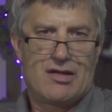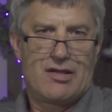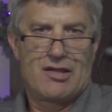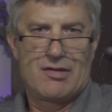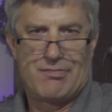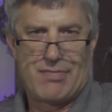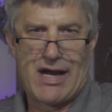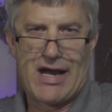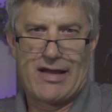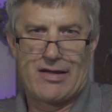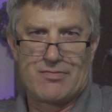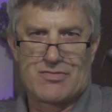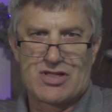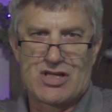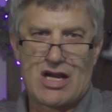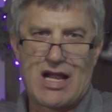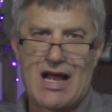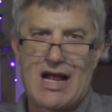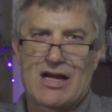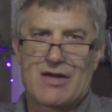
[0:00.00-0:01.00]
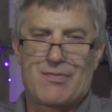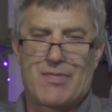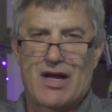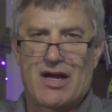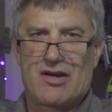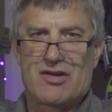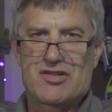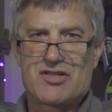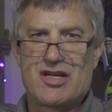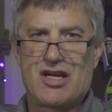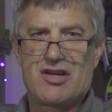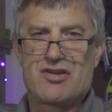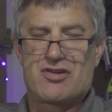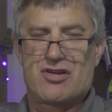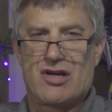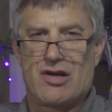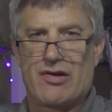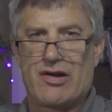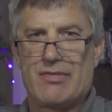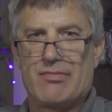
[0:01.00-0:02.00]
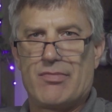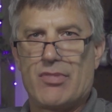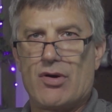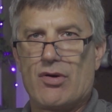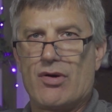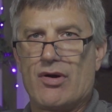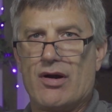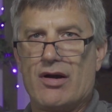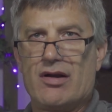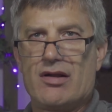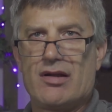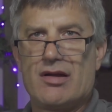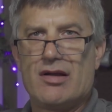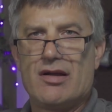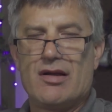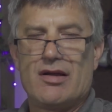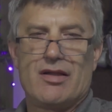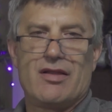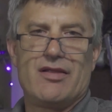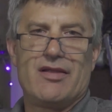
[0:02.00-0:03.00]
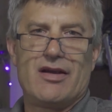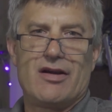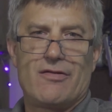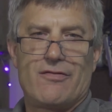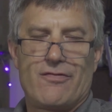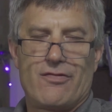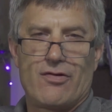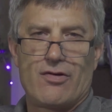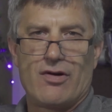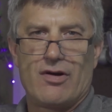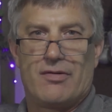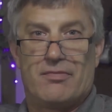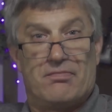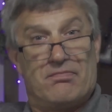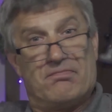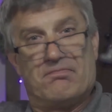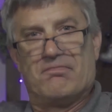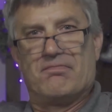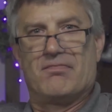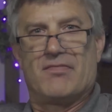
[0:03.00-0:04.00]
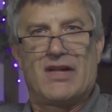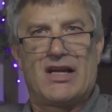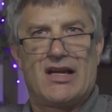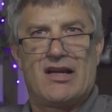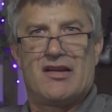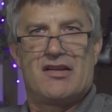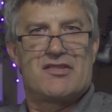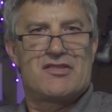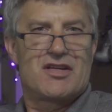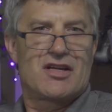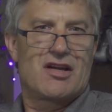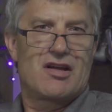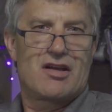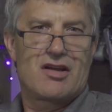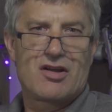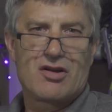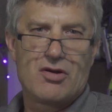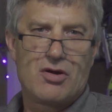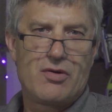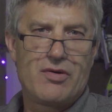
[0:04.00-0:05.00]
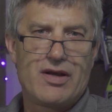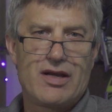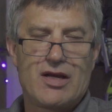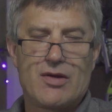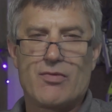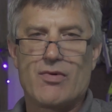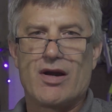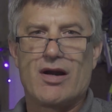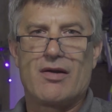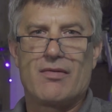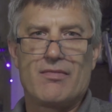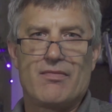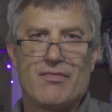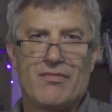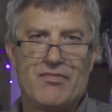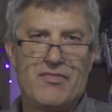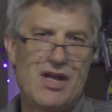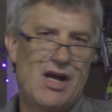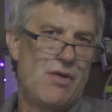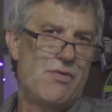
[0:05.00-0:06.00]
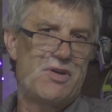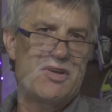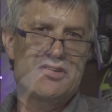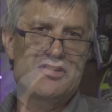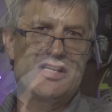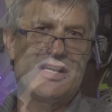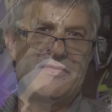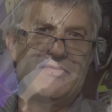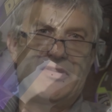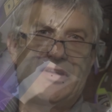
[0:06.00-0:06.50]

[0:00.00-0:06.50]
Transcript: The bottom's locked by our stationary board. Therefore, it isn't going to go anywhere. Now we just have to